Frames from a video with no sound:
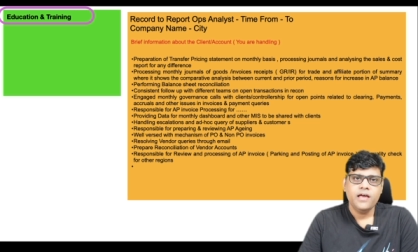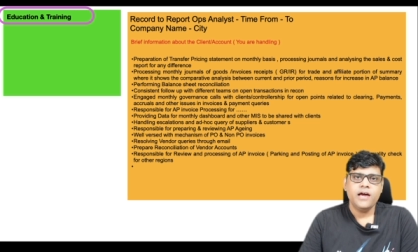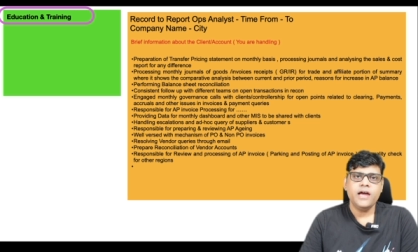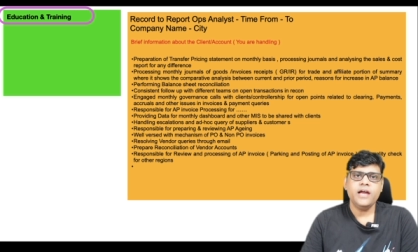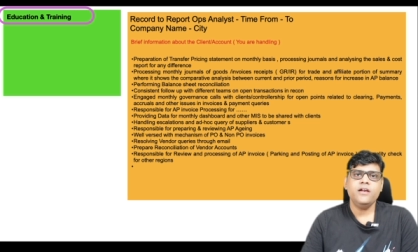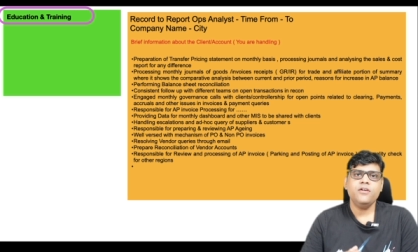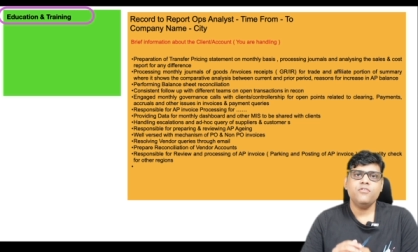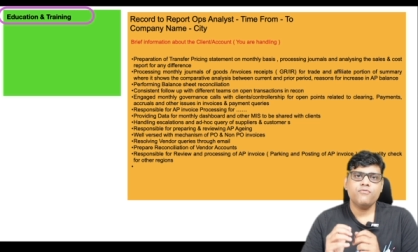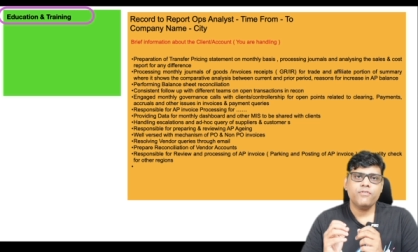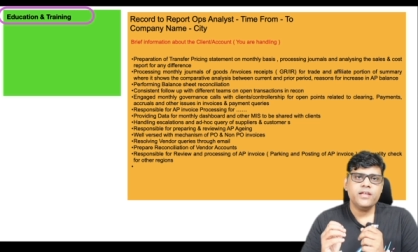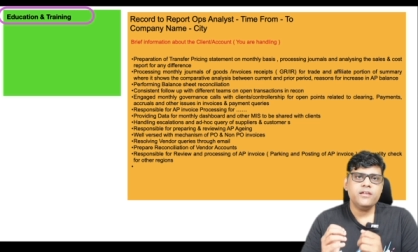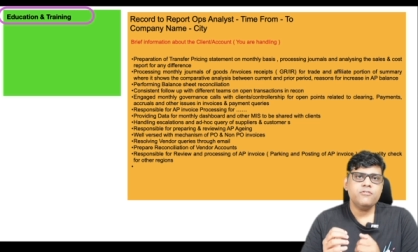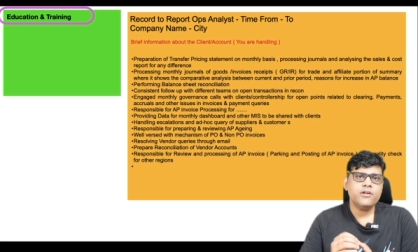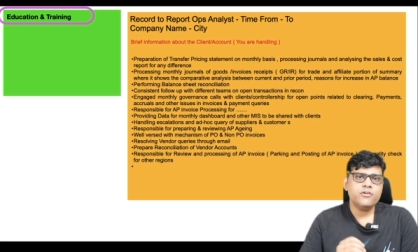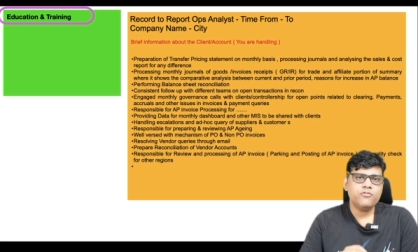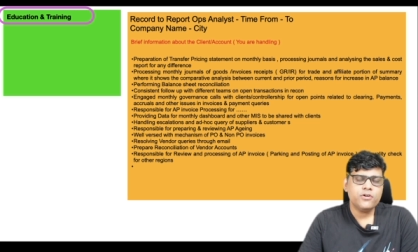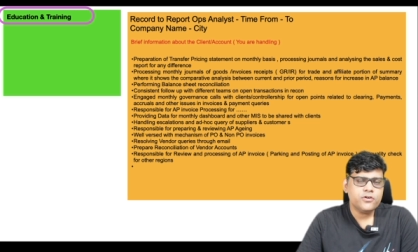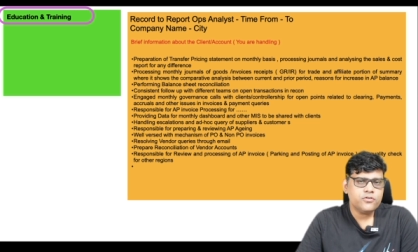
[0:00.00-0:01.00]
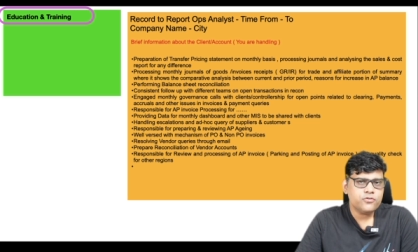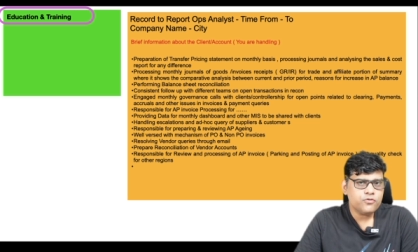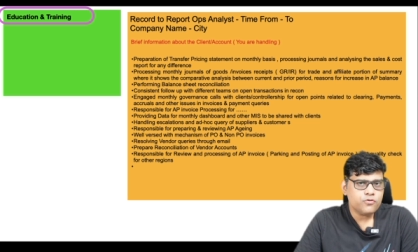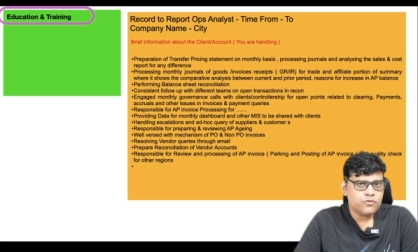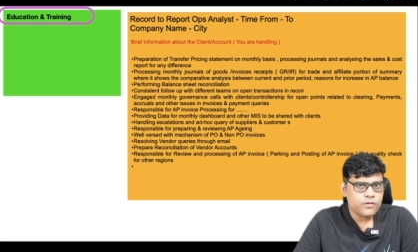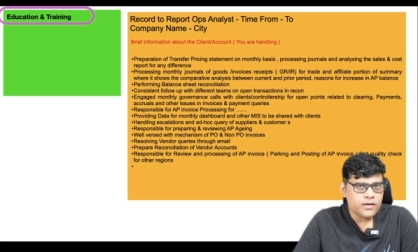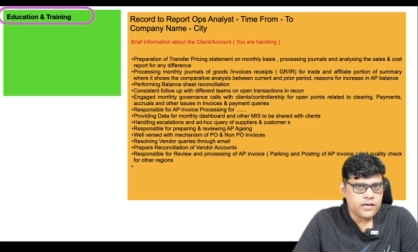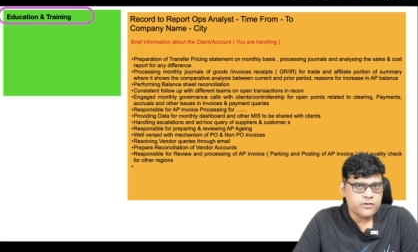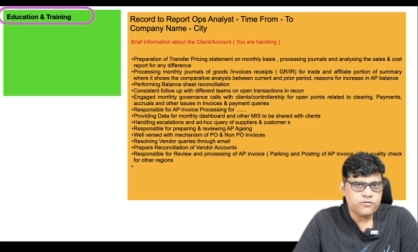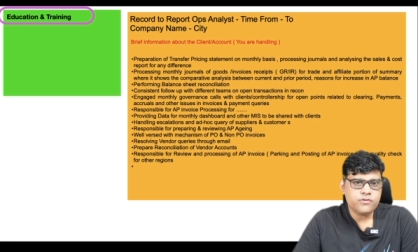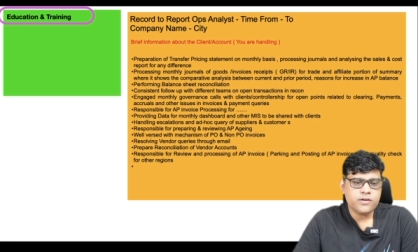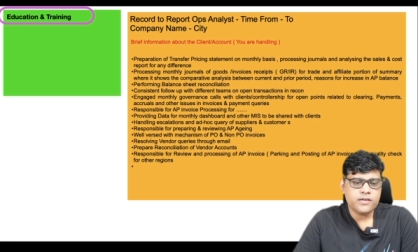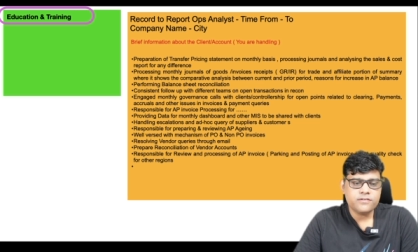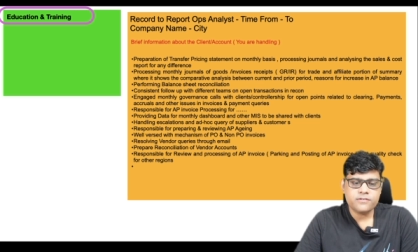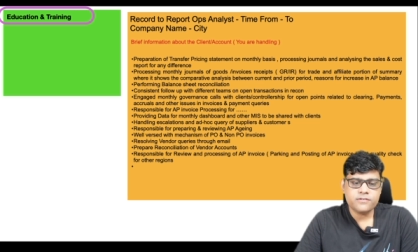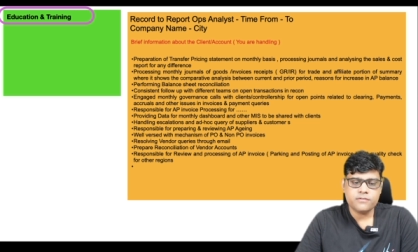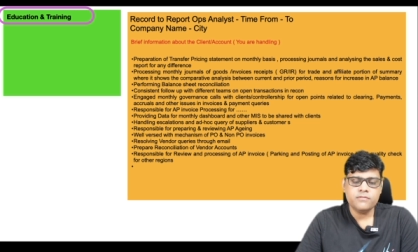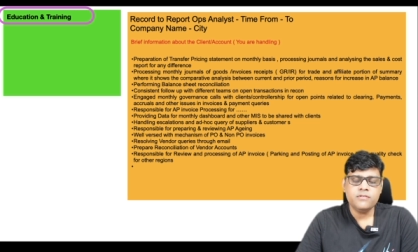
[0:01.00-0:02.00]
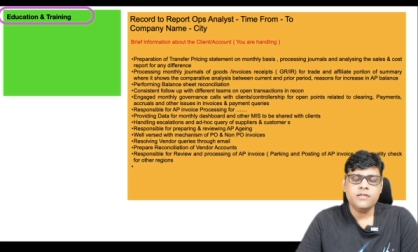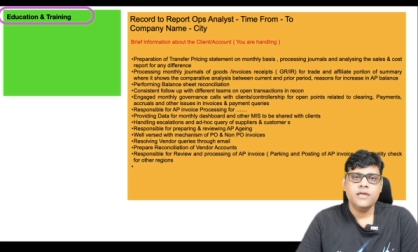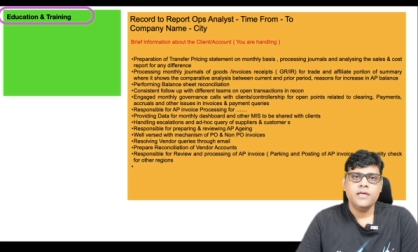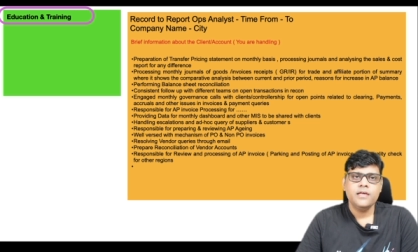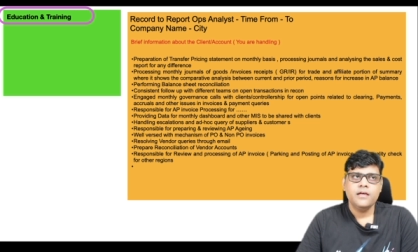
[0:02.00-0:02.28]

And when you are going to show the education,